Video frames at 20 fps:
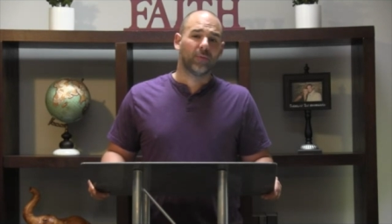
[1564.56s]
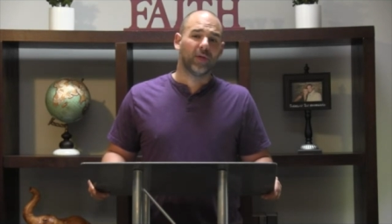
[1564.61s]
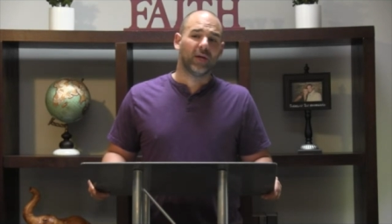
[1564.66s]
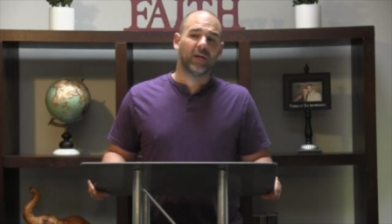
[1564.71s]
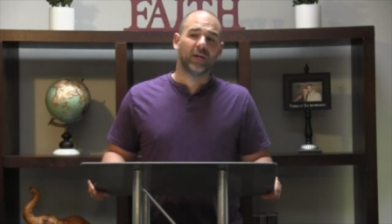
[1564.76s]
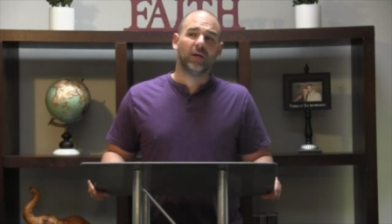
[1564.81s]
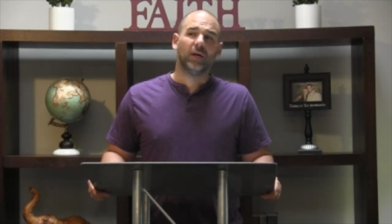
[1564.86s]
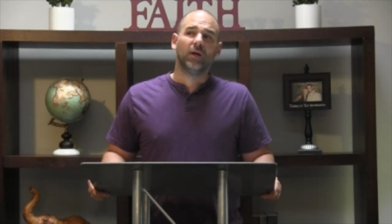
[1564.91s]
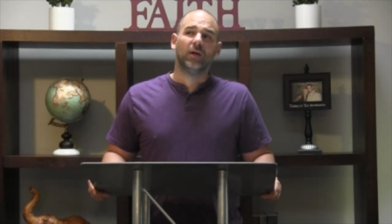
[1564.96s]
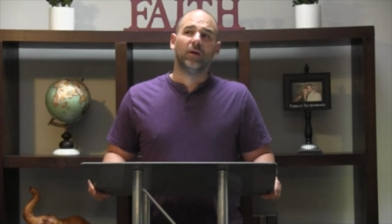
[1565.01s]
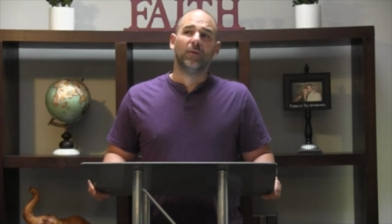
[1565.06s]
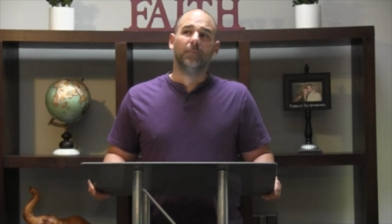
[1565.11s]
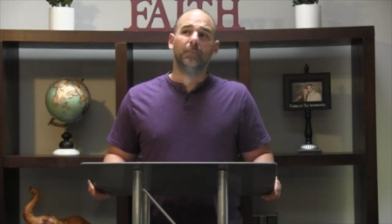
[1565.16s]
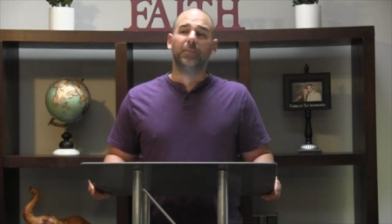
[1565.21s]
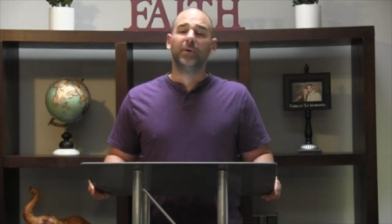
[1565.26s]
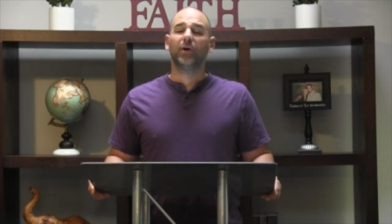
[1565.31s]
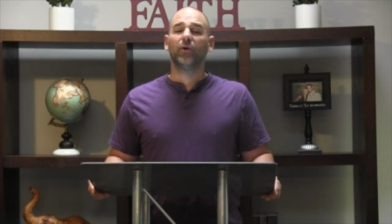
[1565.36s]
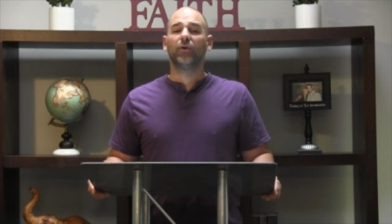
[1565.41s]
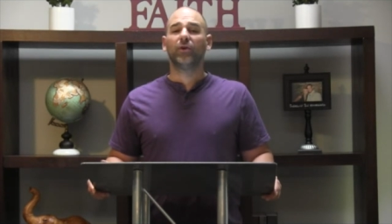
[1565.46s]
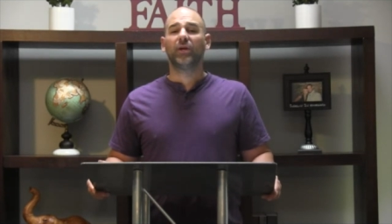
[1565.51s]
that
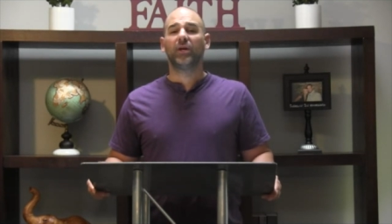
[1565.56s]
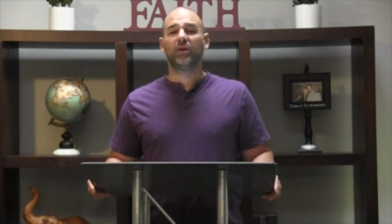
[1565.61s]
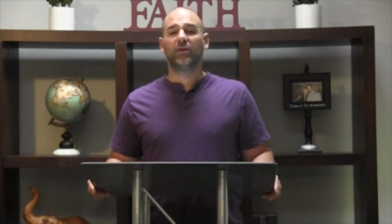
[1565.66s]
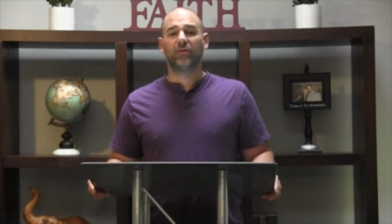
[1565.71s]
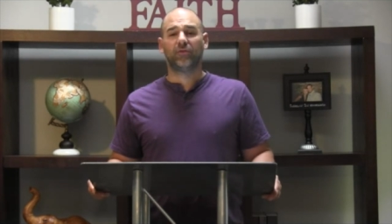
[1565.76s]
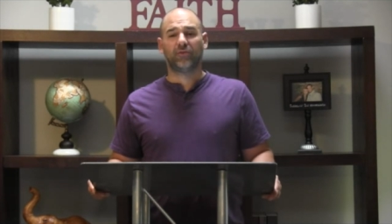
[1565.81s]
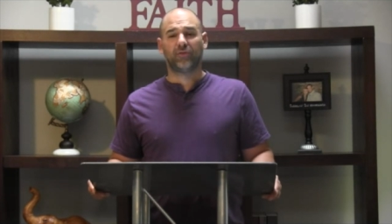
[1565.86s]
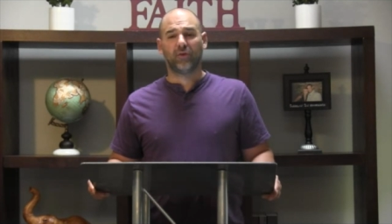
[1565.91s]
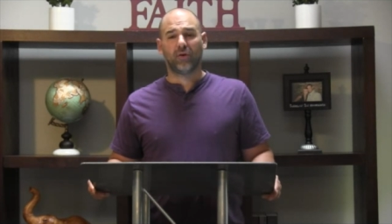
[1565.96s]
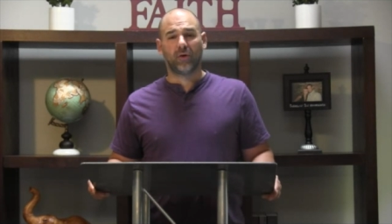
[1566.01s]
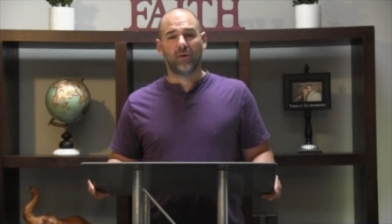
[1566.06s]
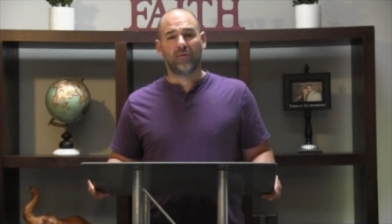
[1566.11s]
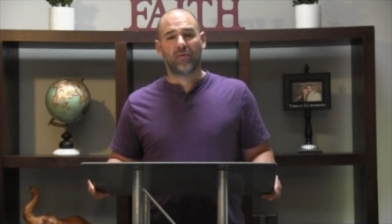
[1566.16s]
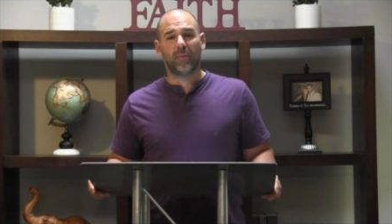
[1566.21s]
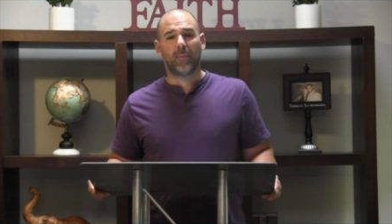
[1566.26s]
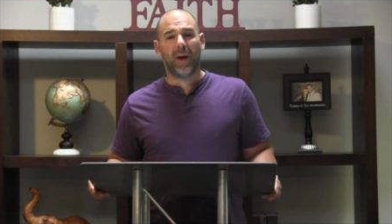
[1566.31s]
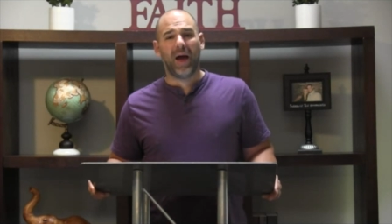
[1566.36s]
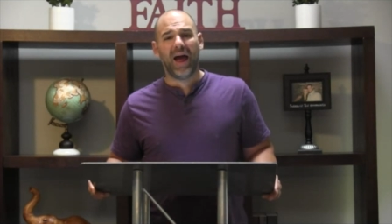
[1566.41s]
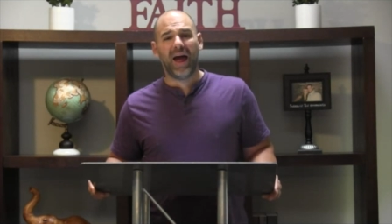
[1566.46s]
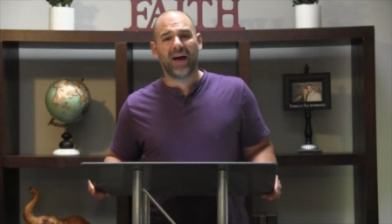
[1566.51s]
buildings are of the
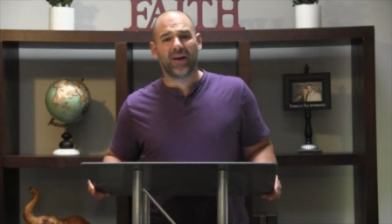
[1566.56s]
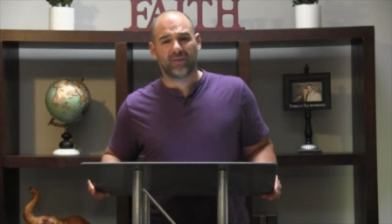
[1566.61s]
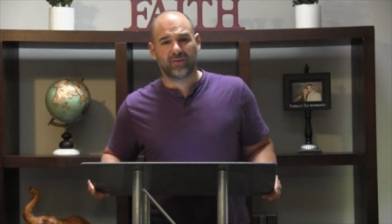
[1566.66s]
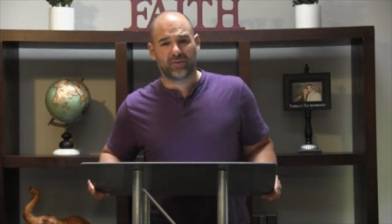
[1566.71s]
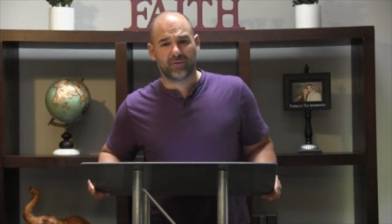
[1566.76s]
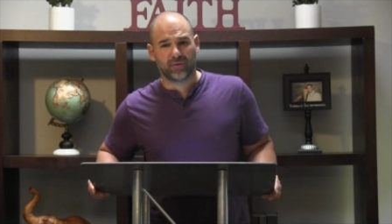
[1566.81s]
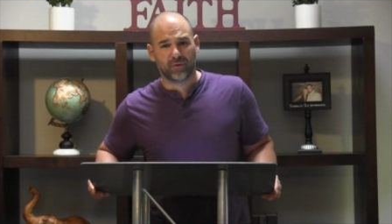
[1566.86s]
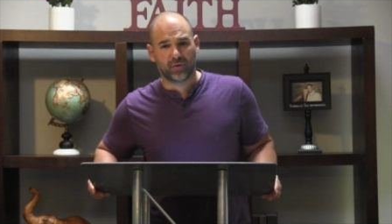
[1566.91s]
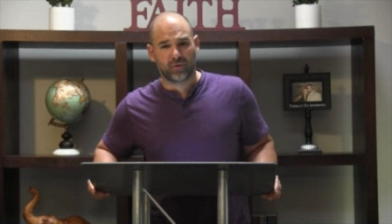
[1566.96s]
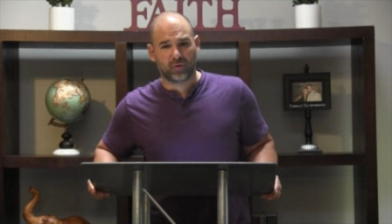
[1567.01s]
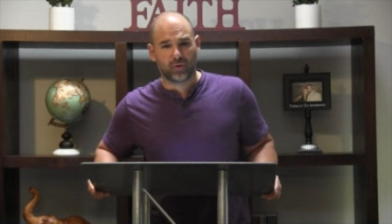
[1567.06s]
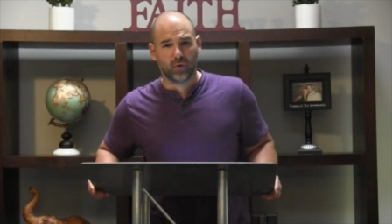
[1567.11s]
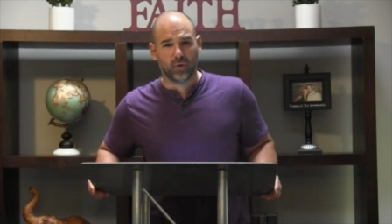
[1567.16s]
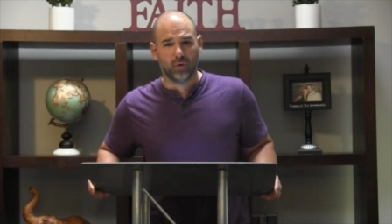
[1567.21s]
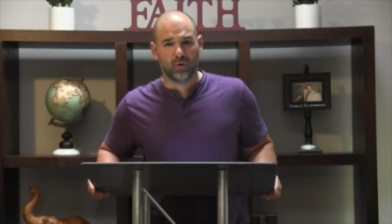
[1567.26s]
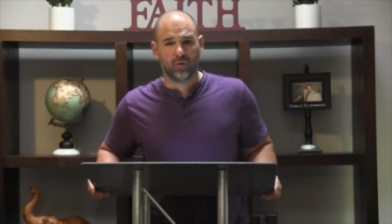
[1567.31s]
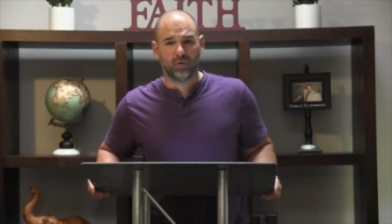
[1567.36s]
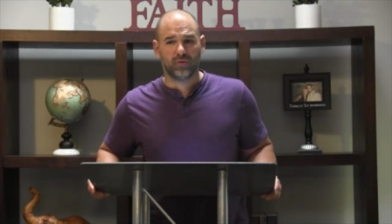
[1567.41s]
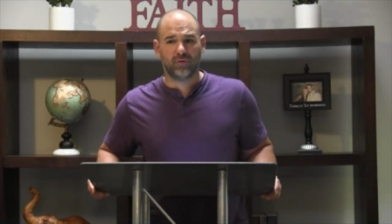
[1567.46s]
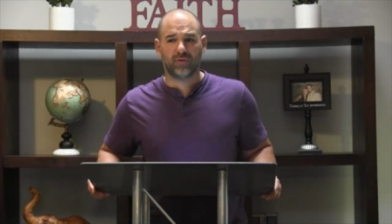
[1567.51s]
past for
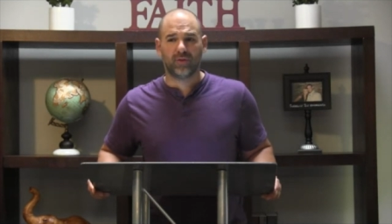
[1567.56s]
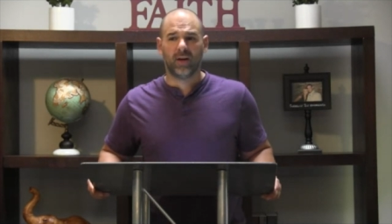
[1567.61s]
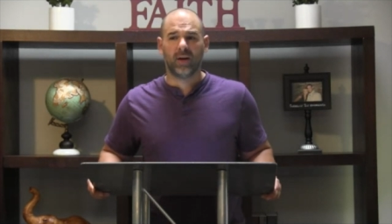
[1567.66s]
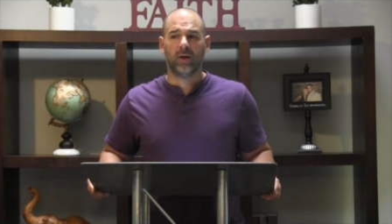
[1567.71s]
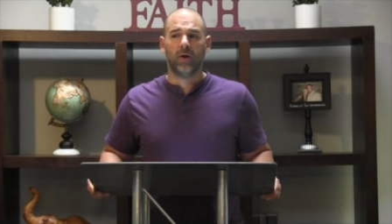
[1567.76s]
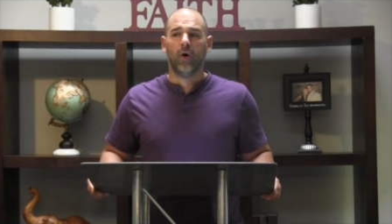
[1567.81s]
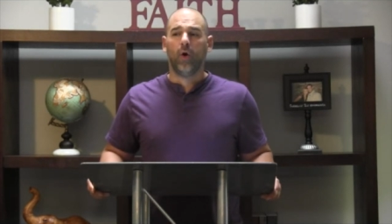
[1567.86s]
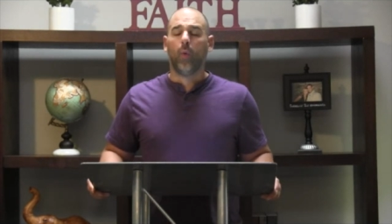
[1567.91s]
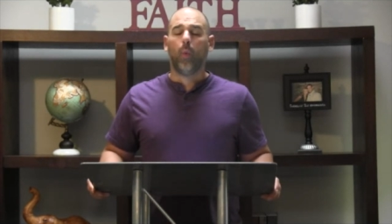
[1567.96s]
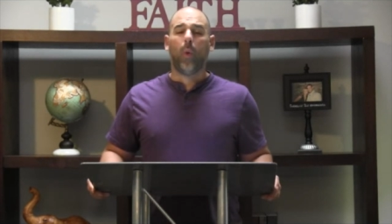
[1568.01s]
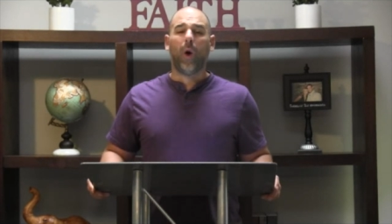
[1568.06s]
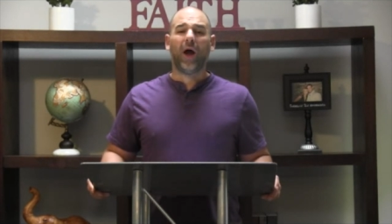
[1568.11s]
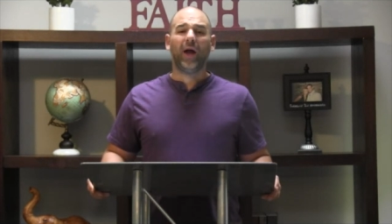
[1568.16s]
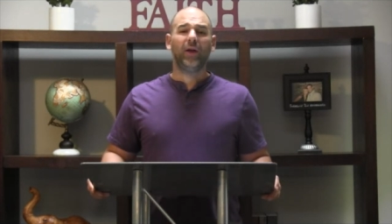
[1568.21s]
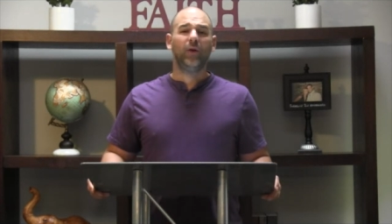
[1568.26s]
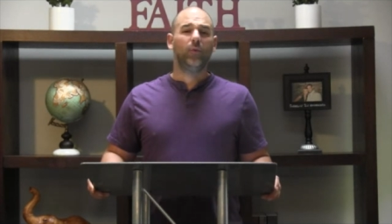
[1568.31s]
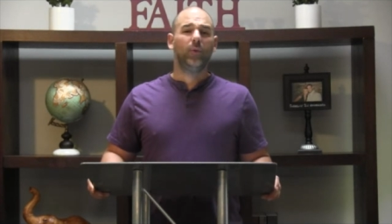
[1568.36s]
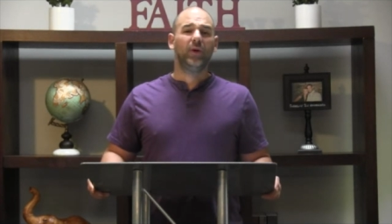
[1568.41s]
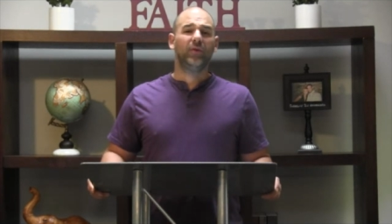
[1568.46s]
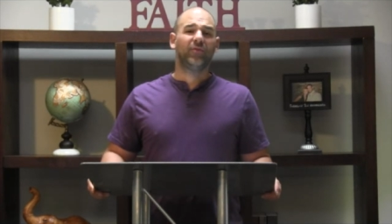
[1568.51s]
schools, that why
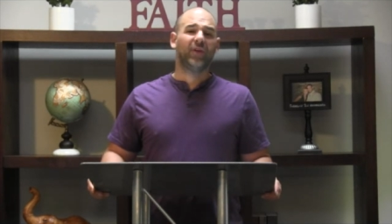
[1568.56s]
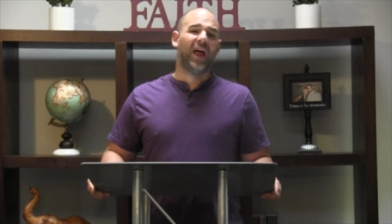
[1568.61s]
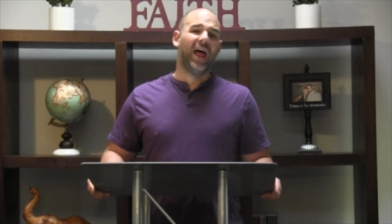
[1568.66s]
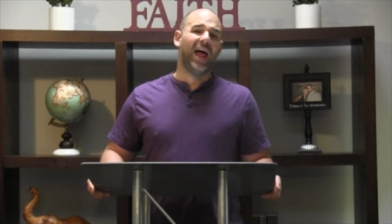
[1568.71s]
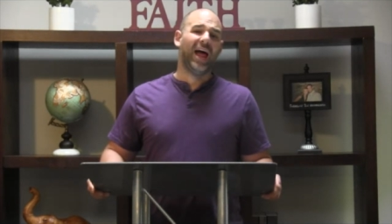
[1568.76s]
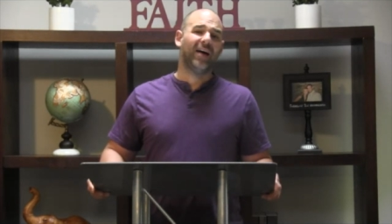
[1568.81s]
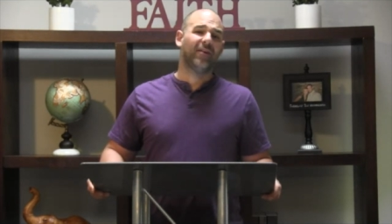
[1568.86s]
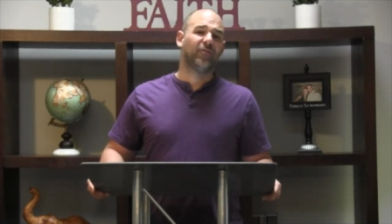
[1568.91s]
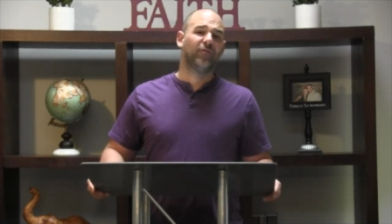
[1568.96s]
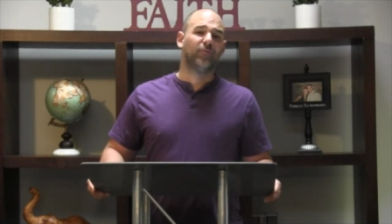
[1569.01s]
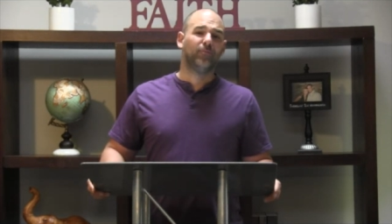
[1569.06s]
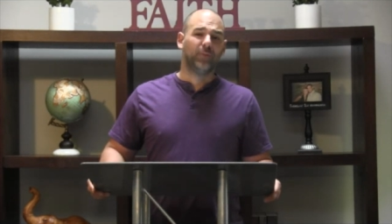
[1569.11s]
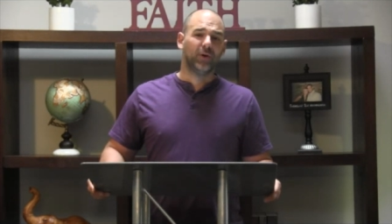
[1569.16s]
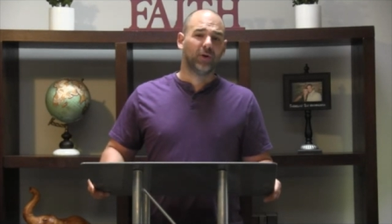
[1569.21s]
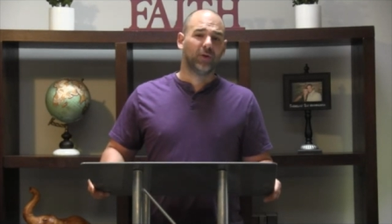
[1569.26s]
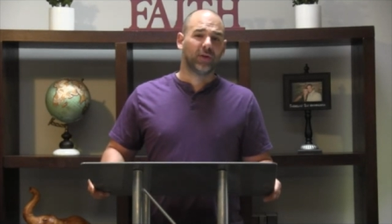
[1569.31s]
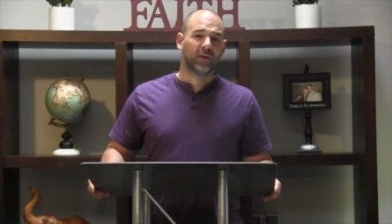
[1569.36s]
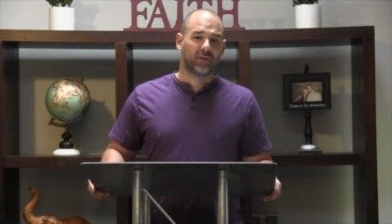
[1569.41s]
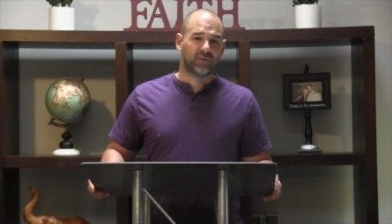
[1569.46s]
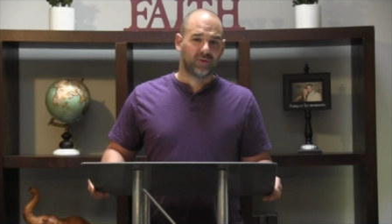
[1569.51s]
do we even have
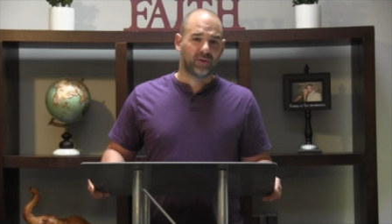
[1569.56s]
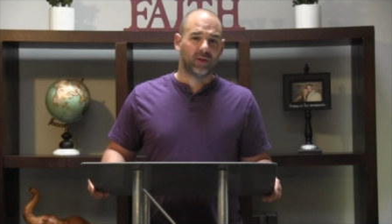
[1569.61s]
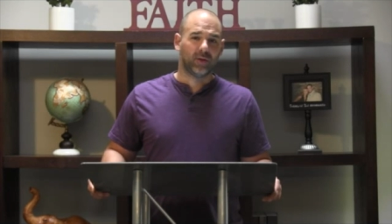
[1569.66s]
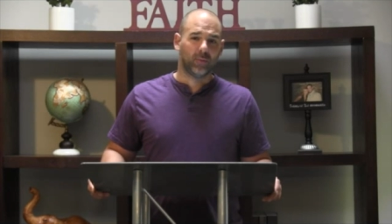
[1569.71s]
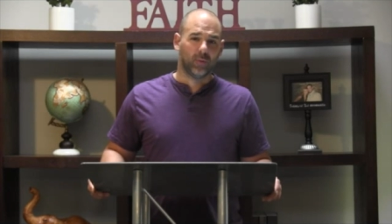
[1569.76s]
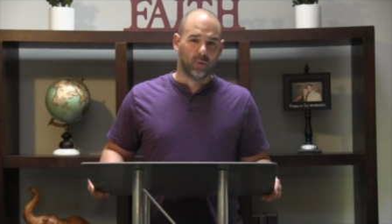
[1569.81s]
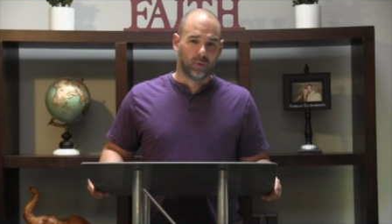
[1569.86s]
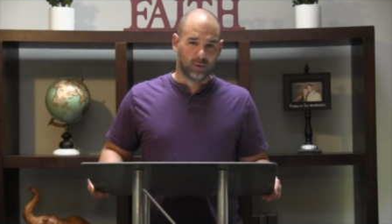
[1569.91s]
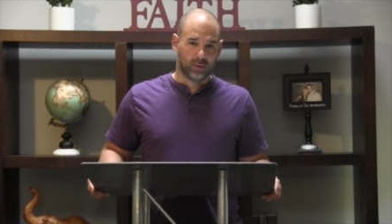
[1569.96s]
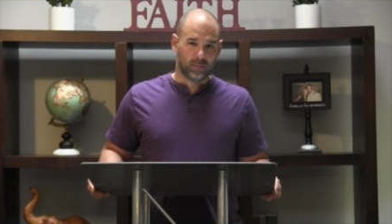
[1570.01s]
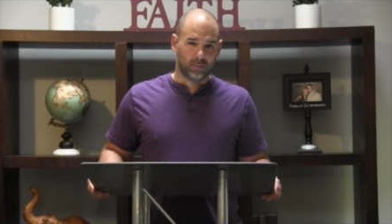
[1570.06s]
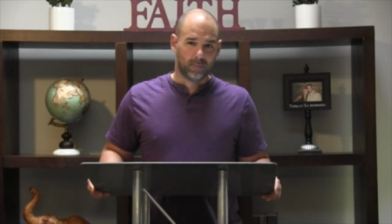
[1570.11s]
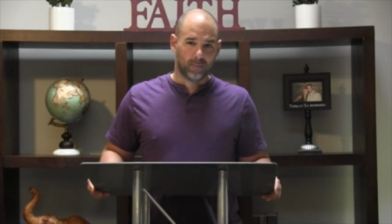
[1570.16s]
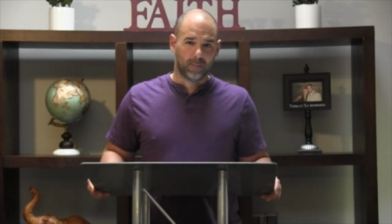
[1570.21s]
buildings anymore?